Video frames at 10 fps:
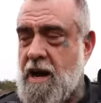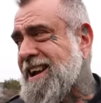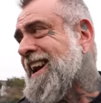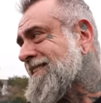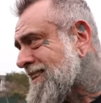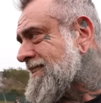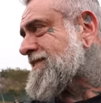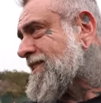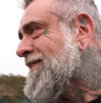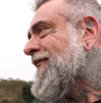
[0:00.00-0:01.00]
I got
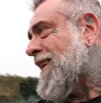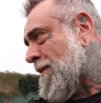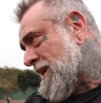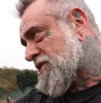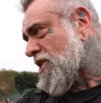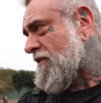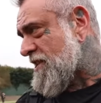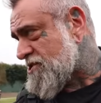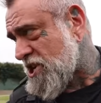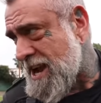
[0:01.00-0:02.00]
this. I'll meet you over
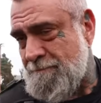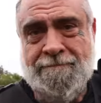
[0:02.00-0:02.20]
there, champ.